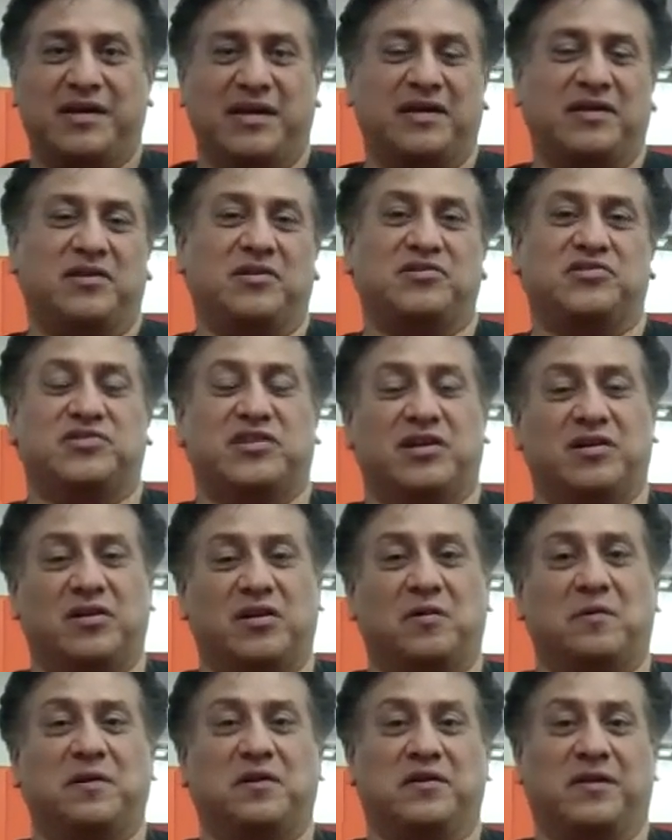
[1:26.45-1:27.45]
and you don't start
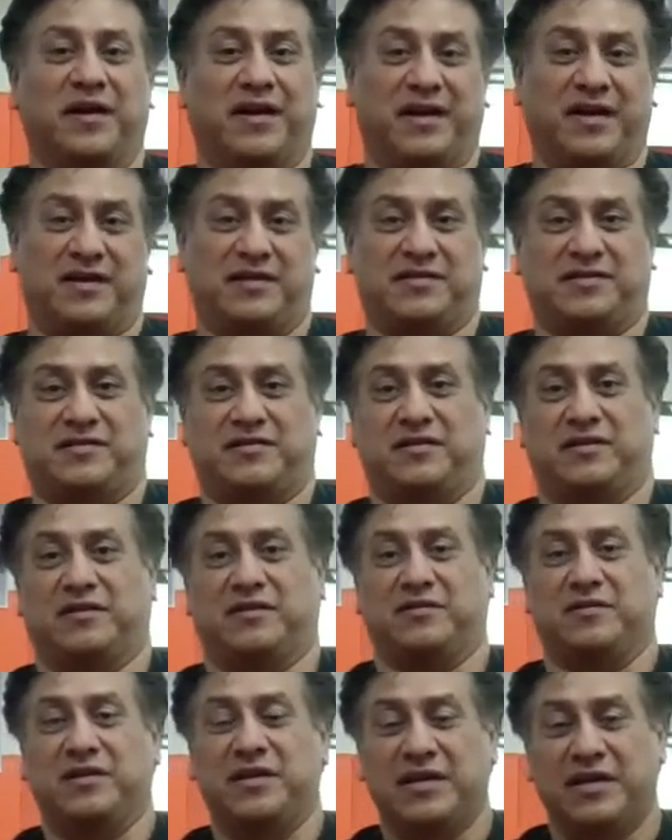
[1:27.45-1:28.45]
lowering your hands, you
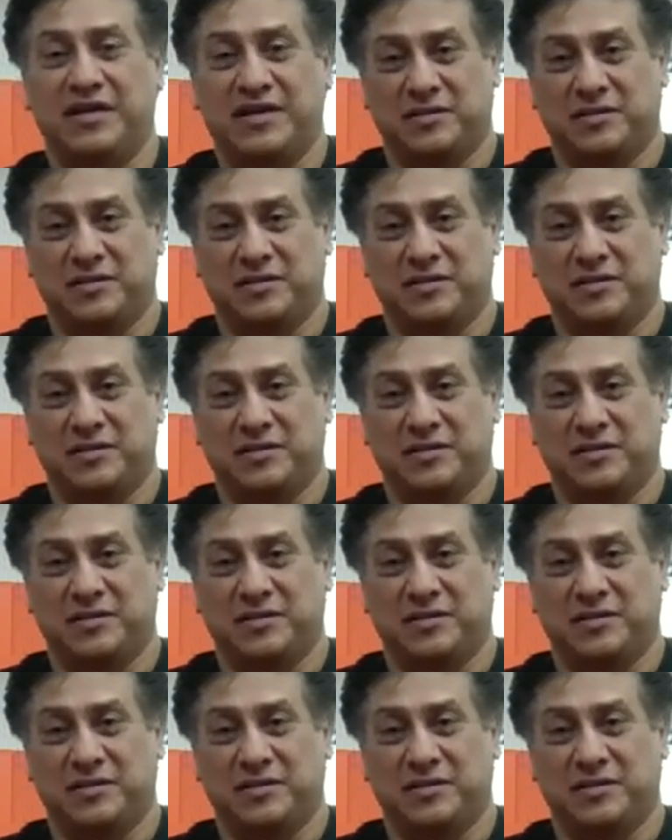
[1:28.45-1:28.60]
know.